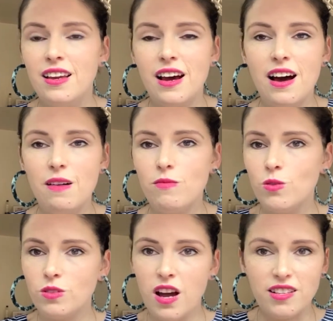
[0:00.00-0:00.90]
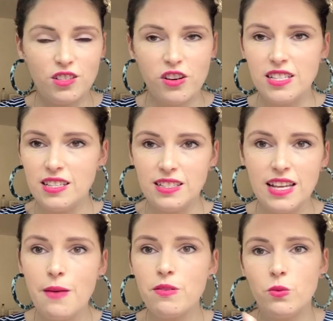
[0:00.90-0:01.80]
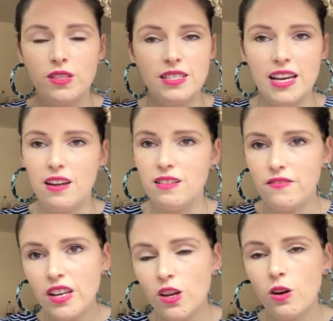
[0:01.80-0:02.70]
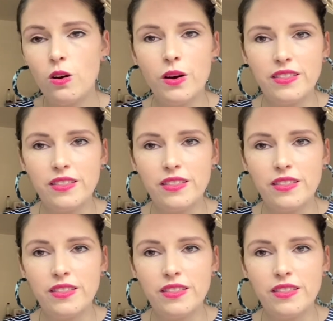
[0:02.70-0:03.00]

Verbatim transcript: um, all kinds of crazy things happen with the sound and the video,